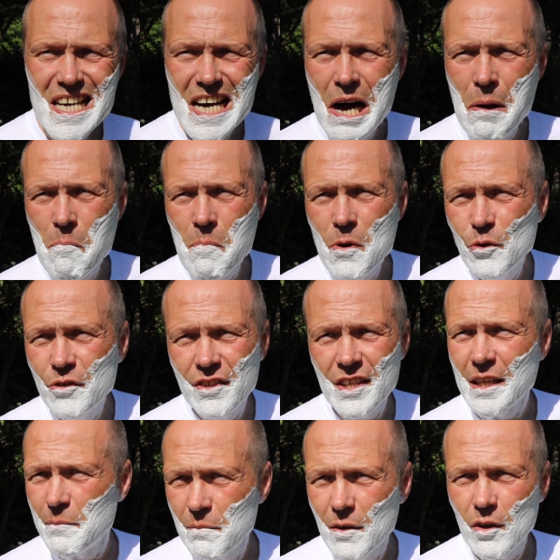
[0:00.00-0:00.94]
a
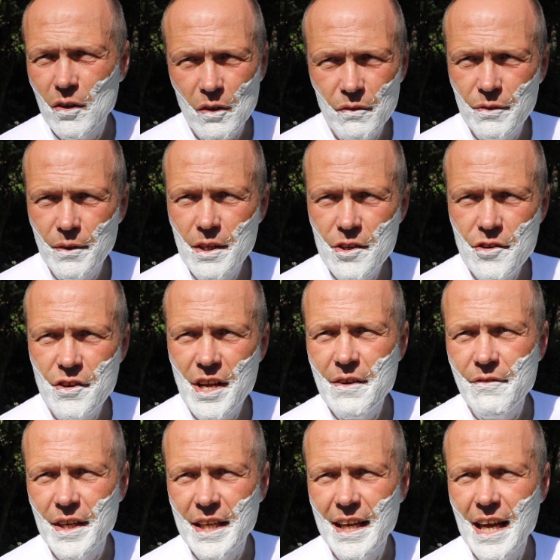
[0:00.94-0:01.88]
museum of
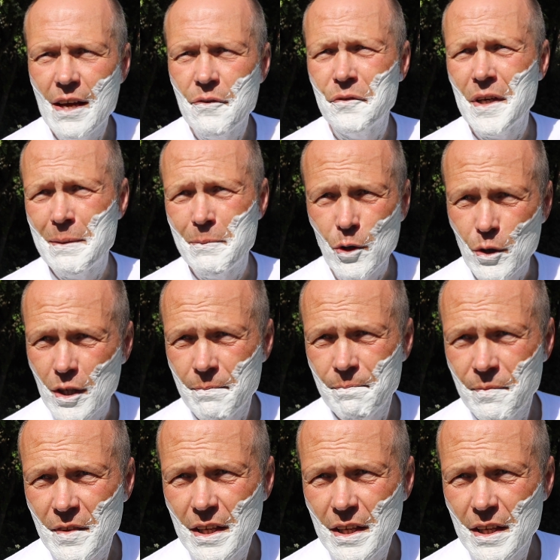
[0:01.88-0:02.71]
shaving ephemera.